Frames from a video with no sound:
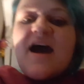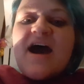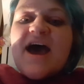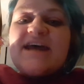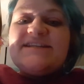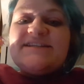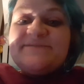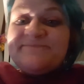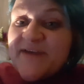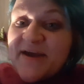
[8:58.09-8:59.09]
And
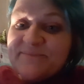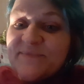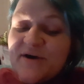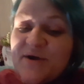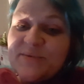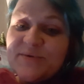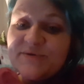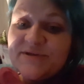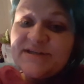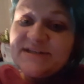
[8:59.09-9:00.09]
yeah, I
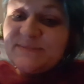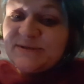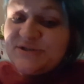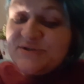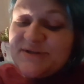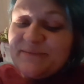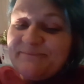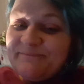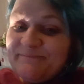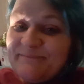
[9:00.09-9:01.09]
will speak to you soon.
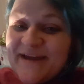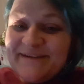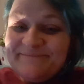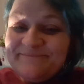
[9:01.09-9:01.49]
Bye.